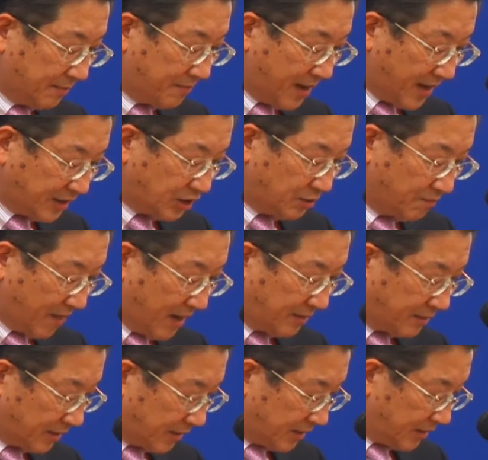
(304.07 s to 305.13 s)
March
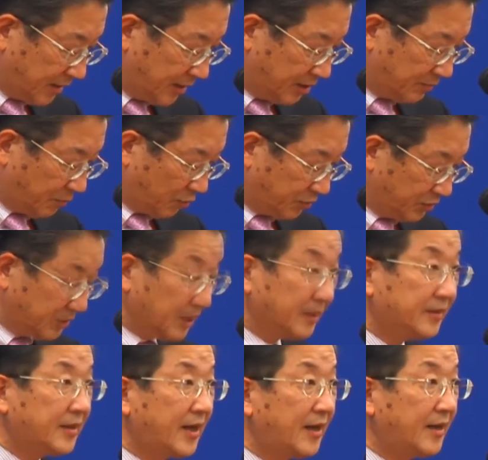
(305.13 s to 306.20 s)
Micra, is produced in
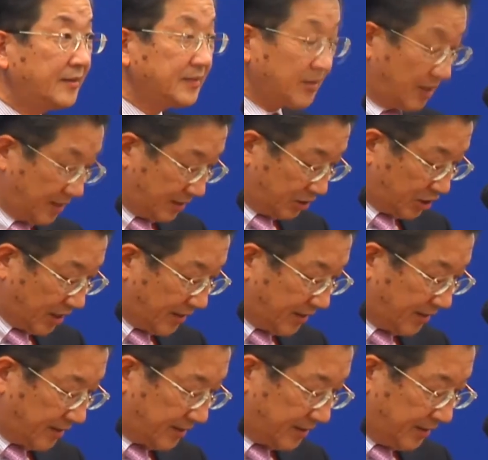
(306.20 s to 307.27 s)
Thailand,
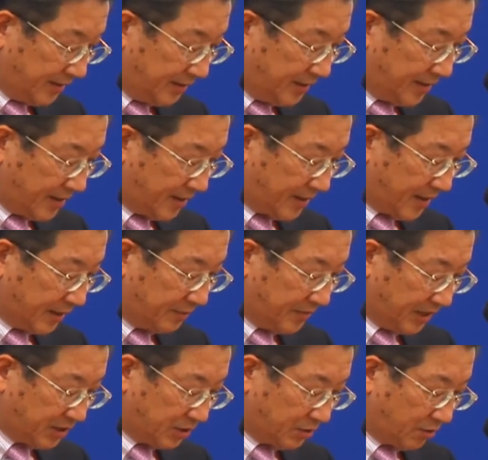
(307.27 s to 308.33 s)
China, India, and
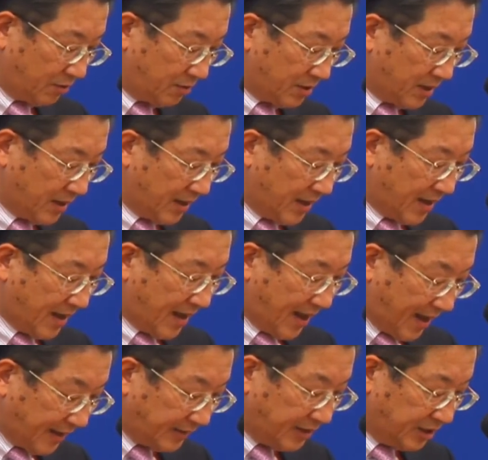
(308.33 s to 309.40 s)
Mexico,
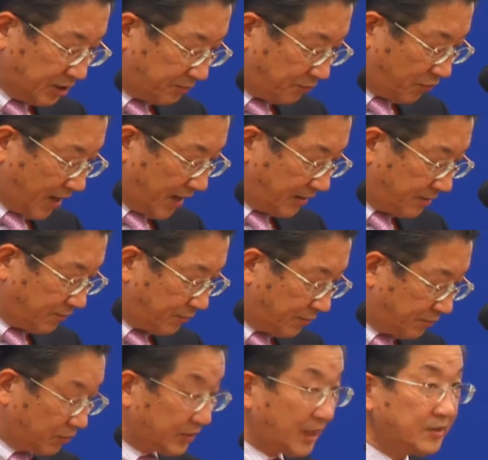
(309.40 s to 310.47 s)
and is planned for
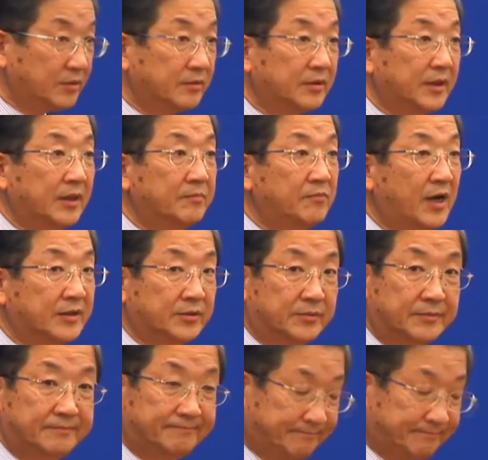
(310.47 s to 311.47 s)
production in Brazil.